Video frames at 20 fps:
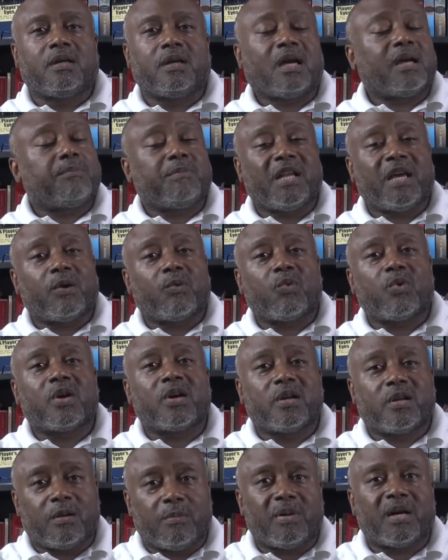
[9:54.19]
I'm not
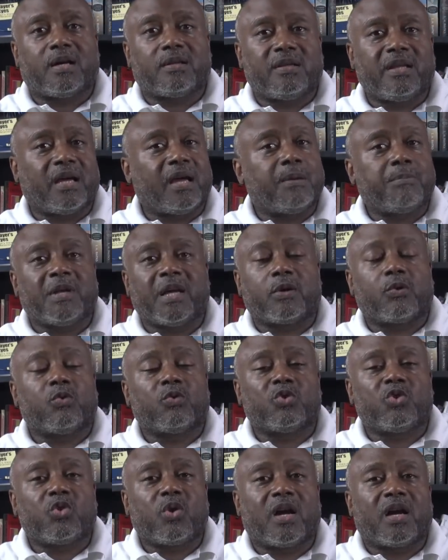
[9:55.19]
worried about that. I'm not
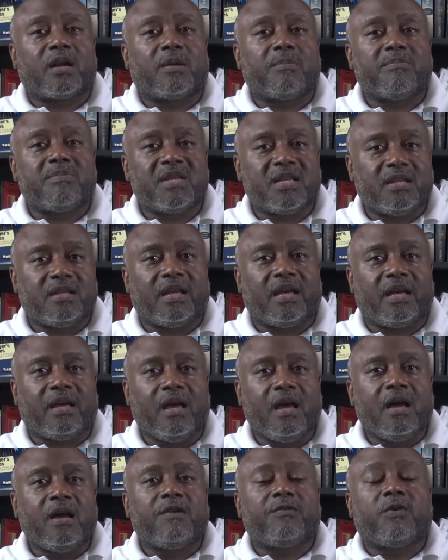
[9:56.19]
gonna try to be that.
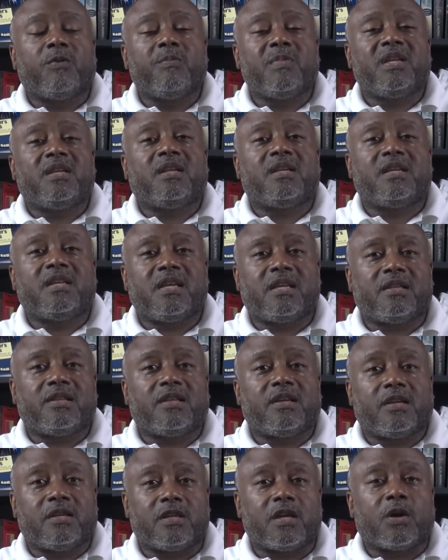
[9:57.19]
For me to
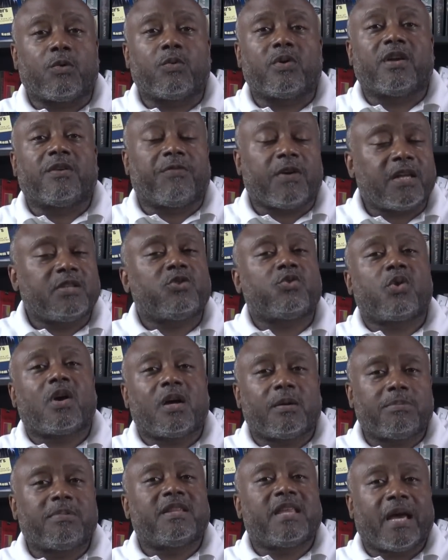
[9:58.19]
get there, y'all, if I
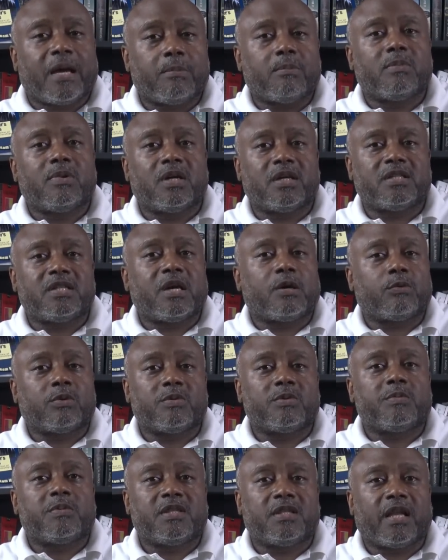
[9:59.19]
dropped that much, y'all
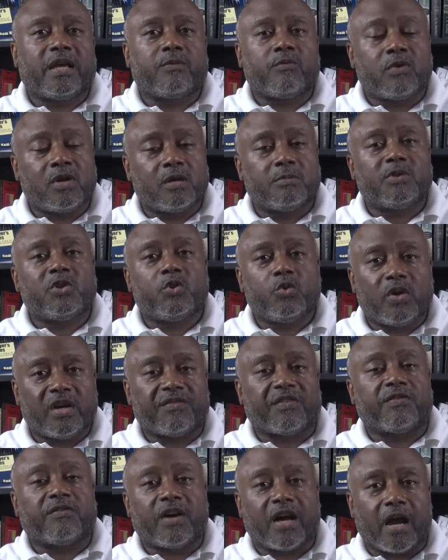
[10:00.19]
would be like, Rom, do you
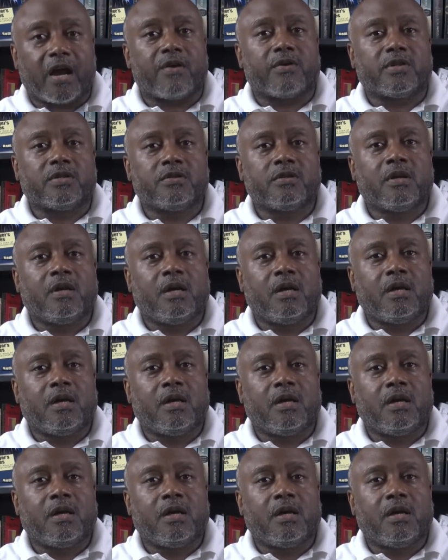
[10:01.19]
have a virus?